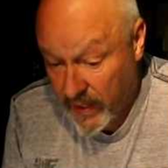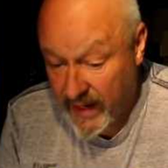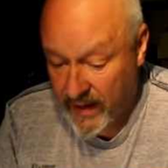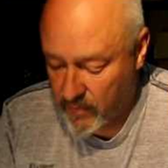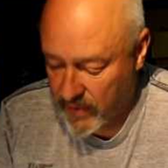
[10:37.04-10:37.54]

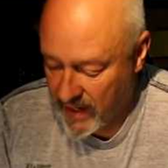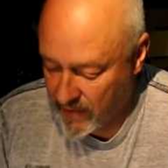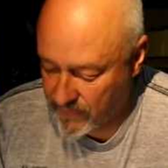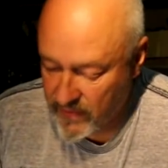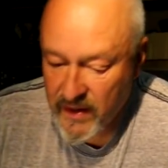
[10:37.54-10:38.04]
here we
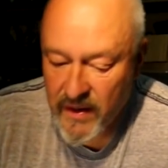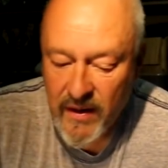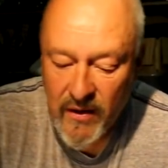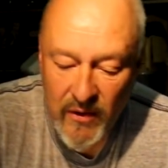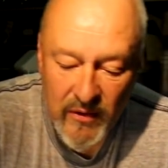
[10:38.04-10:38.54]
have
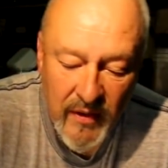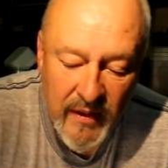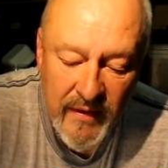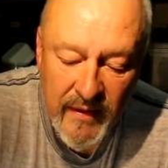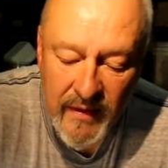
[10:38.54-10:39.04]

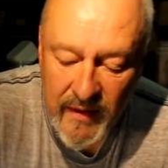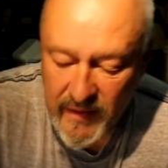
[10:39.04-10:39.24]
already